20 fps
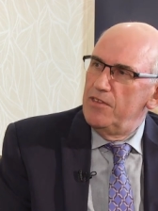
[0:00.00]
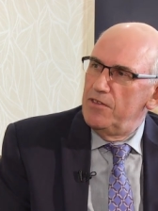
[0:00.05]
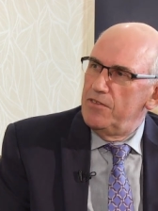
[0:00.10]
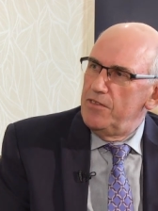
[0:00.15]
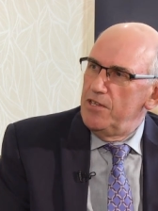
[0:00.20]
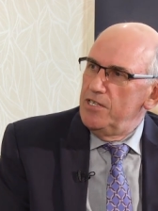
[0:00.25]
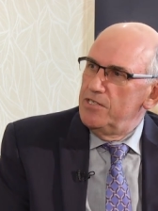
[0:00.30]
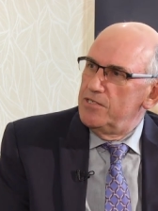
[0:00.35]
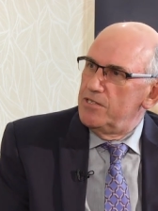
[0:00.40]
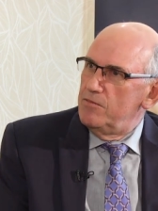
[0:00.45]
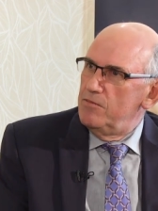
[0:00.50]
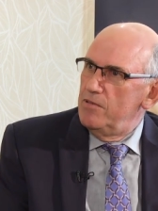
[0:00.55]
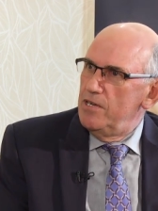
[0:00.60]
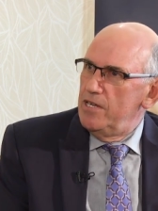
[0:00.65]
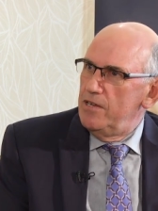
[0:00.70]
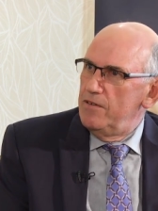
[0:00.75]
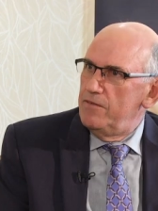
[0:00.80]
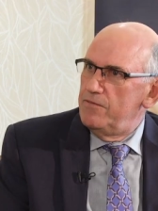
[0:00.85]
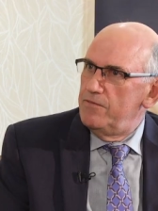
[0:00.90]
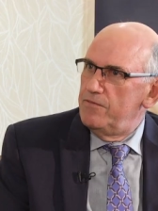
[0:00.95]
the things that
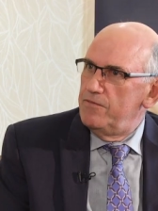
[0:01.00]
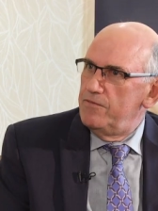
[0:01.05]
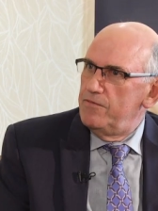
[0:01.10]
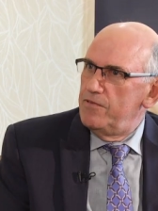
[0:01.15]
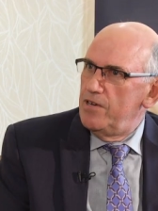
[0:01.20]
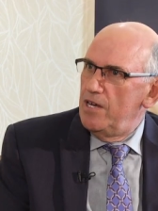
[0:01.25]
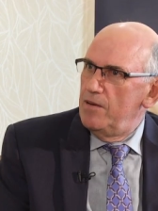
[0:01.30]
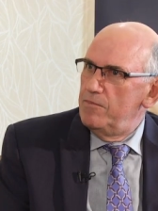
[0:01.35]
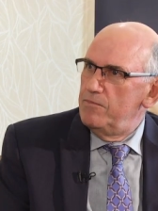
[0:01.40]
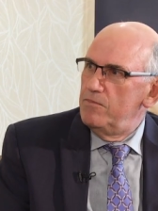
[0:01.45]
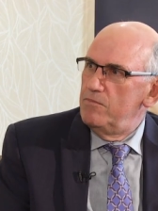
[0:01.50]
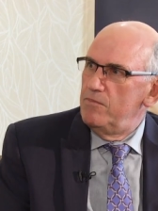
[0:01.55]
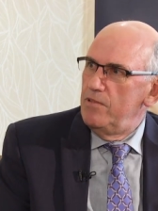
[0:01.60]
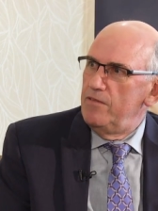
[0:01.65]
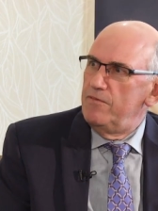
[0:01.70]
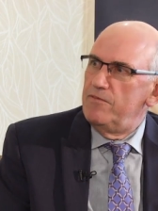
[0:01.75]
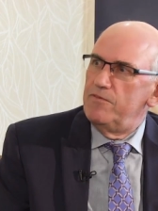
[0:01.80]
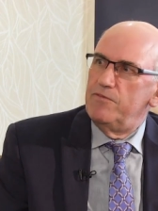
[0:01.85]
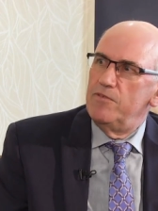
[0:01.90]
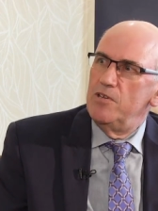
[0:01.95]
we've, um,
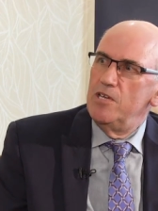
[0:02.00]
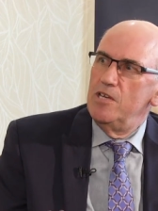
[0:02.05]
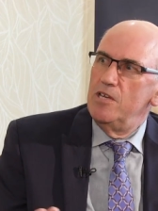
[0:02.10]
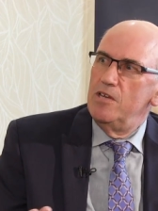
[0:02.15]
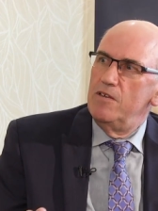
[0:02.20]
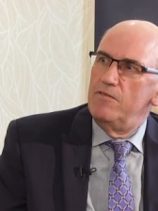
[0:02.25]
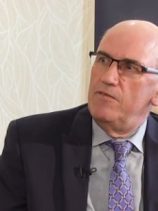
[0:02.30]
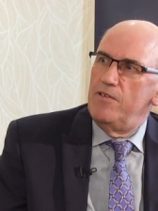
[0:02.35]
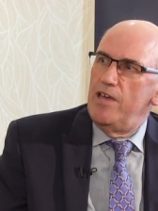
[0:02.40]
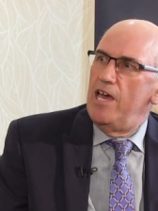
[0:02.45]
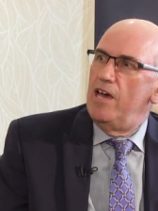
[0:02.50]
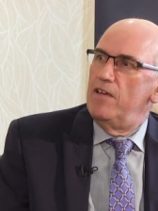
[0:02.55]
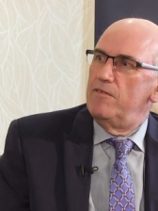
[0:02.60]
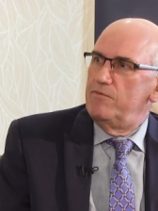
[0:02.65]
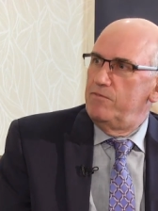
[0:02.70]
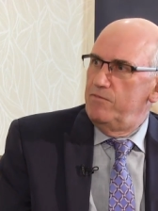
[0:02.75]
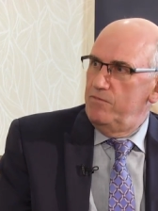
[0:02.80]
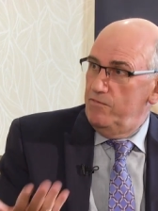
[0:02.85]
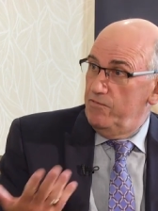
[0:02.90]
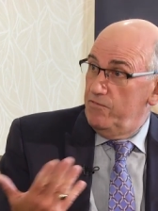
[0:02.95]
we've
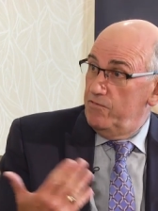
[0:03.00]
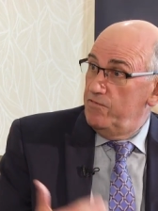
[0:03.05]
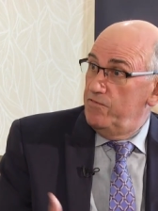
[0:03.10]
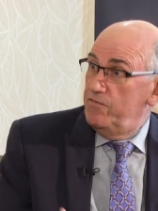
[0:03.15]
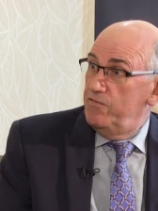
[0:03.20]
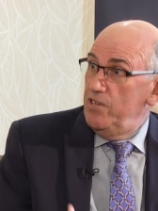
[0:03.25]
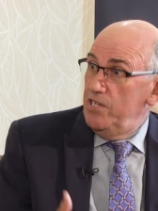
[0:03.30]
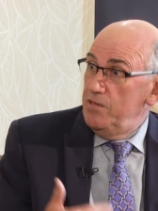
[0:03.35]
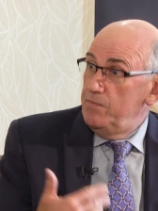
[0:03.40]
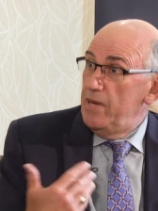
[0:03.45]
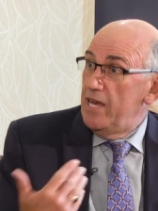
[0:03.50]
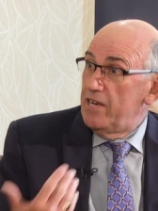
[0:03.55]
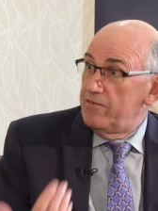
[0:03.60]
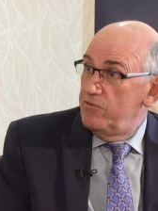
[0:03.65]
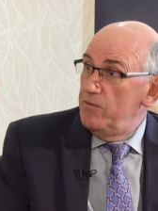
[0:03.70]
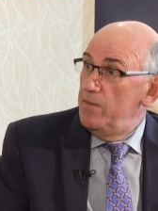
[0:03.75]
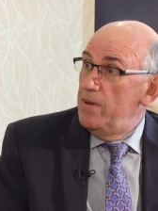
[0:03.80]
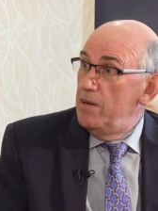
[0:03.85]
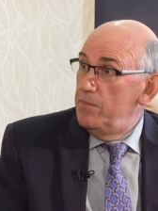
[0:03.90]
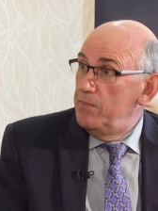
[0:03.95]
found feedback
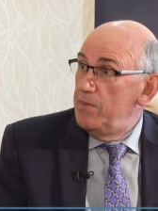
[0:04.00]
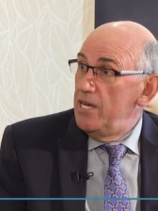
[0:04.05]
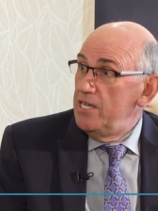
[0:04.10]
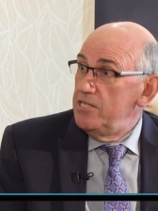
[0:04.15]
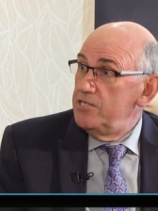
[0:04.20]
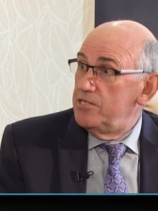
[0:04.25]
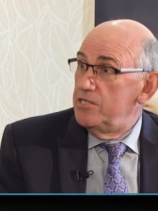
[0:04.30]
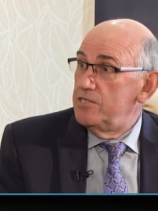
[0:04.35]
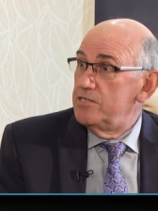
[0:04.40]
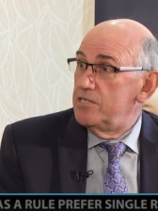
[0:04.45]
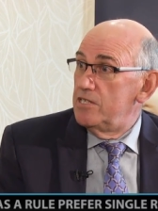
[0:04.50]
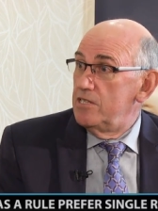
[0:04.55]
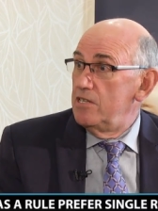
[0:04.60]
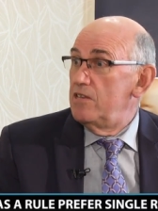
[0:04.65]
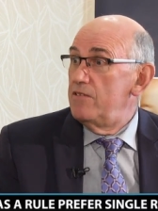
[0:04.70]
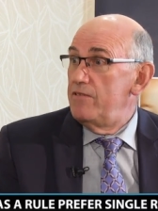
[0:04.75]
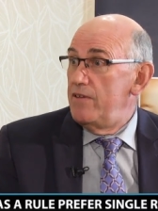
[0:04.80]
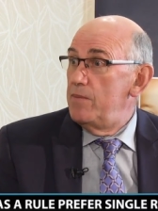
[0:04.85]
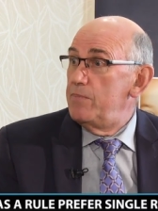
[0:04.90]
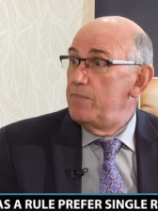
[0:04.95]
from our patients, a
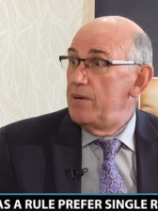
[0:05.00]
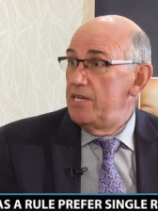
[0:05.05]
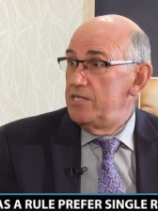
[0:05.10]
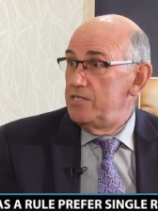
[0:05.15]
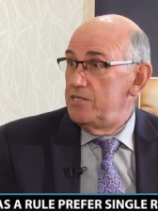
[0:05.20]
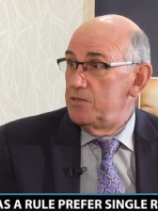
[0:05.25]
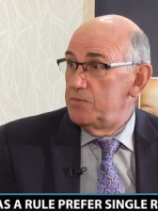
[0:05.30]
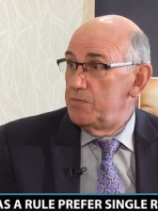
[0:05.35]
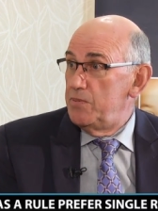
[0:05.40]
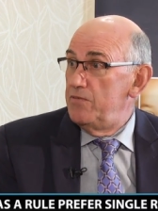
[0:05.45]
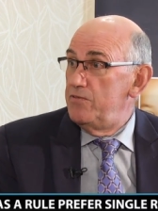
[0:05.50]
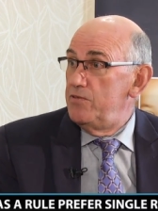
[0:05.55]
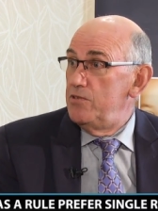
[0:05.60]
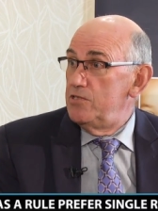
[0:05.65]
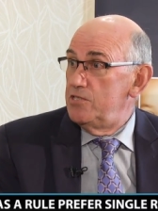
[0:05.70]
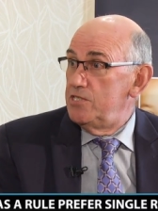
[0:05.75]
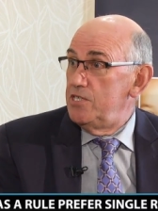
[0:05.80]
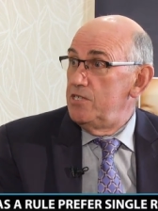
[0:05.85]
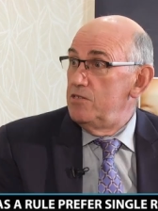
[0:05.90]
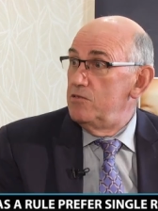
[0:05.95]
lot of our patients
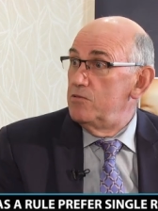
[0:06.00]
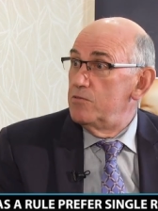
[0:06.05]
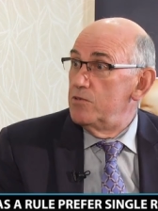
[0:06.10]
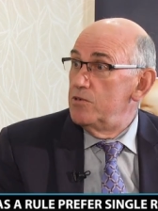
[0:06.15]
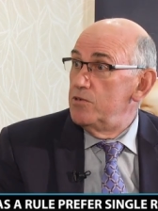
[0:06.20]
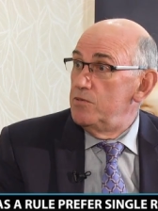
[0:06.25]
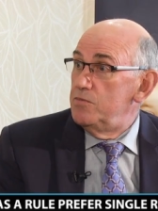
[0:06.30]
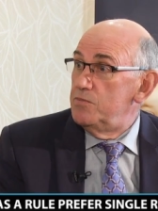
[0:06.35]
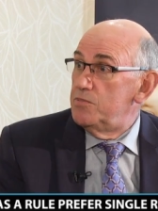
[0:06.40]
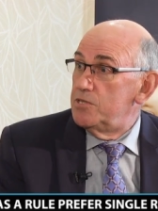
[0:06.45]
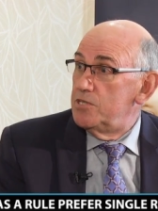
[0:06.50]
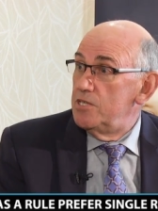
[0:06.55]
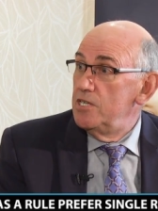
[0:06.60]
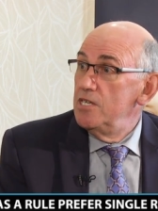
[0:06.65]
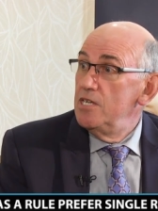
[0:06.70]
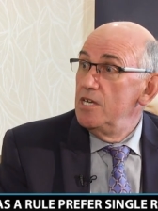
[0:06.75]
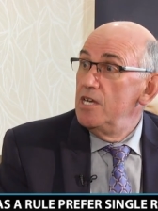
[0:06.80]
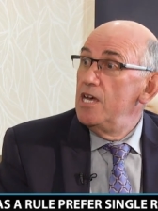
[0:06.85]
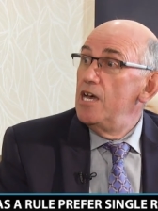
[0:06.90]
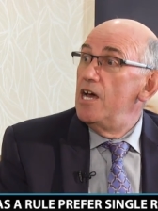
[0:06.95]
prefer single rooms.
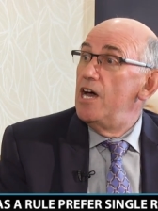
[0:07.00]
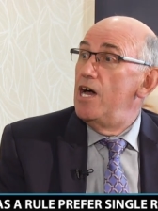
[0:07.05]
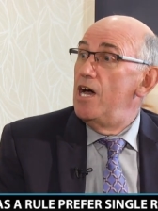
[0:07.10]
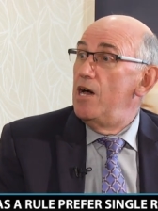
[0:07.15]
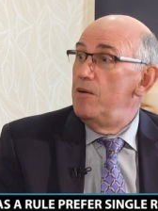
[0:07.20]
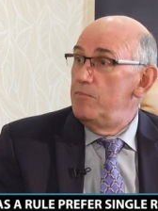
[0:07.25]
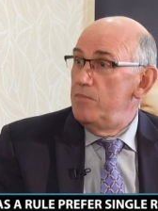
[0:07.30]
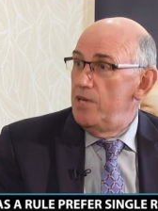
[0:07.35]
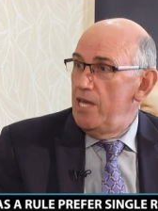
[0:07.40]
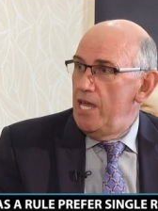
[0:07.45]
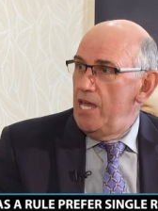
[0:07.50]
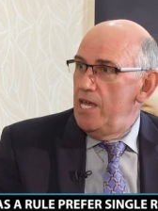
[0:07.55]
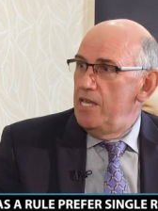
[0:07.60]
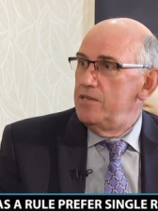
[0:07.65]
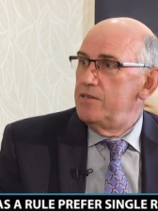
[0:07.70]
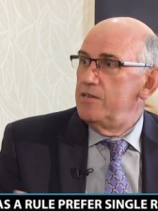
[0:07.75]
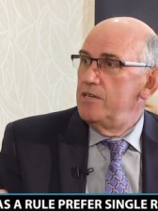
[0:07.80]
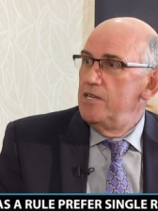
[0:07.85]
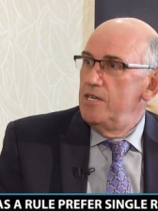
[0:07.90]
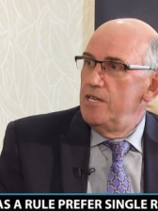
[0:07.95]
Um,
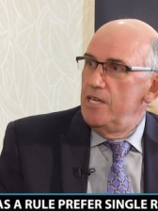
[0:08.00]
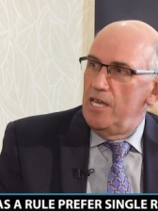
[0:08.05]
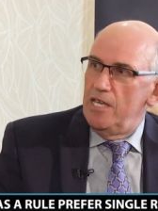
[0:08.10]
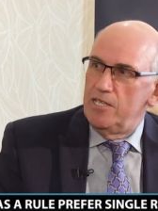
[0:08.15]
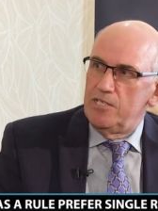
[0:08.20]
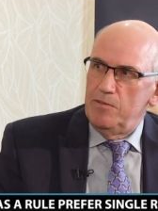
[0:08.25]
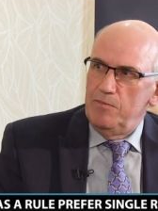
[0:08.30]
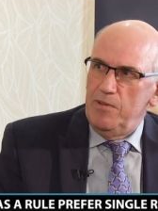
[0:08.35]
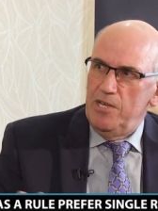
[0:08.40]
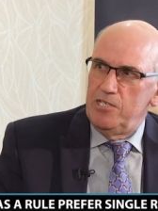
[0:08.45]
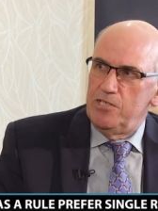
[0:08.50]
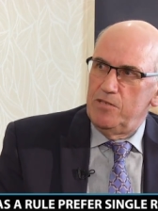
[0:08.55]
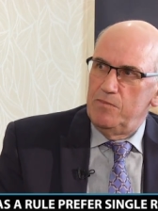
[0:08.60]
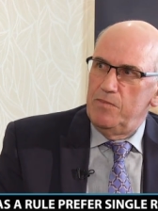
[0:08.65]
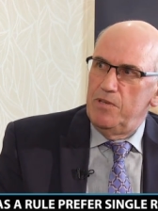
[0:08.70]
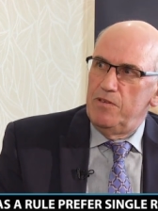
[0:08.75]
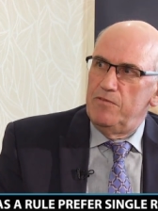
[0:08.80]
and as I mentioned